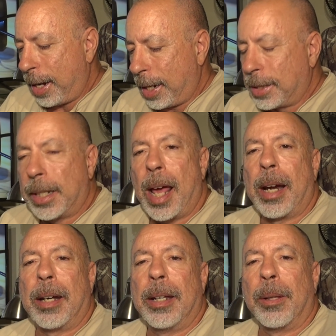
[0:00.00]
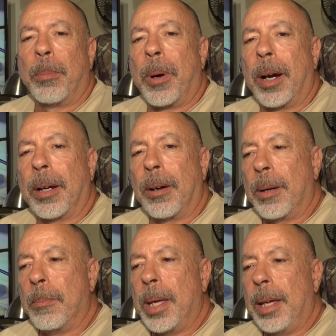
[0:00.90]
and it's not a deal
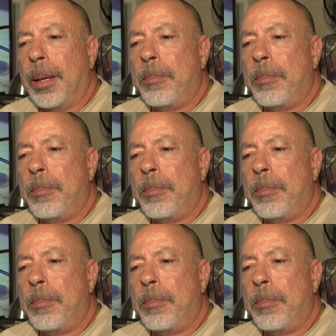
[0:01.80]
breaker to me,